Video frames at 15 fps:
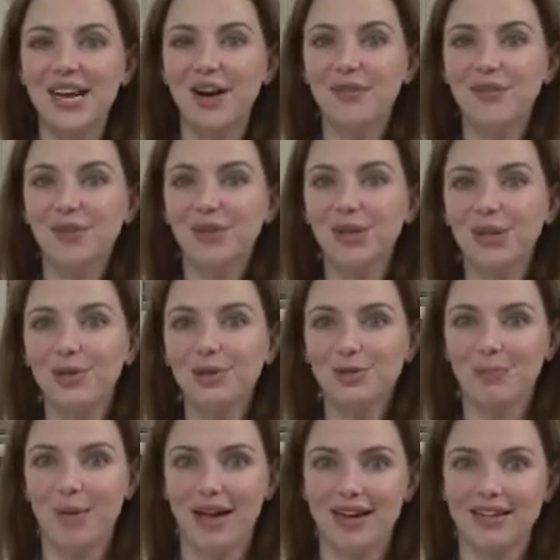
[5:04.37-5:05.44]
now for a little
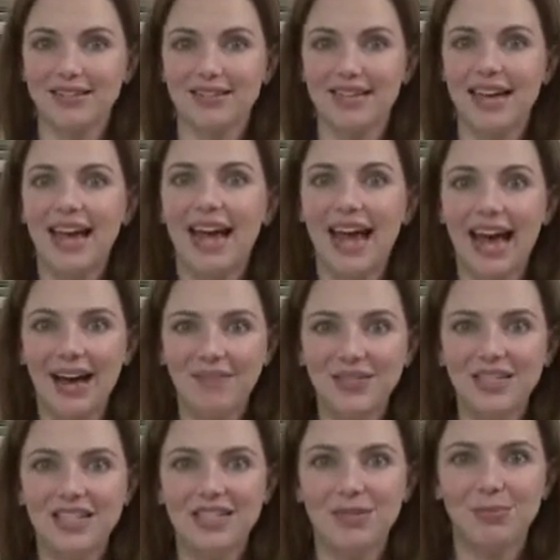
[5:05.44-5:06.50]
spice, 1/2
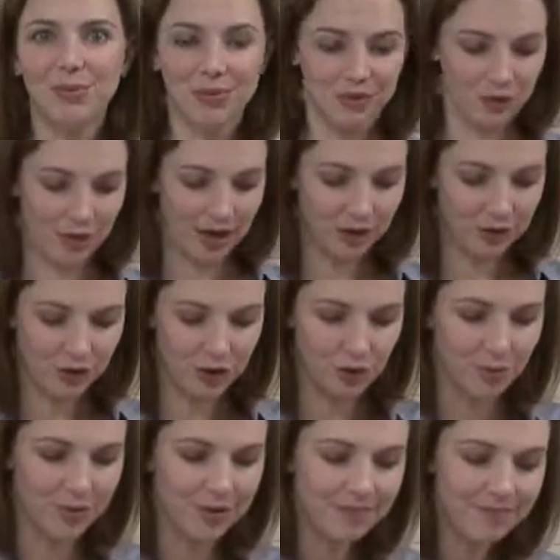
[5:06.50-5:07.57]
teaspoon of ground
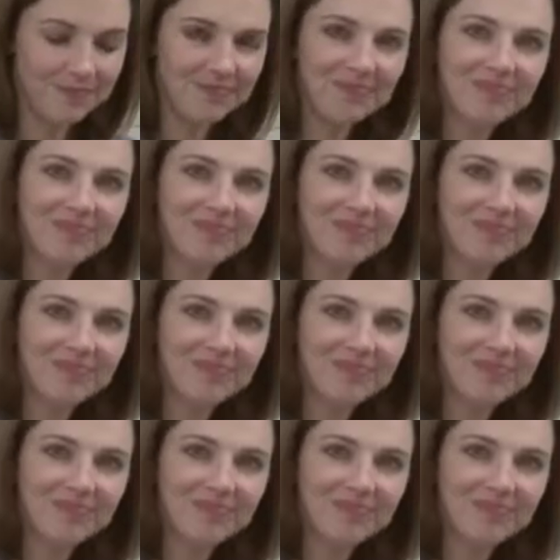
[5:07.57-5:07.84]
cumin,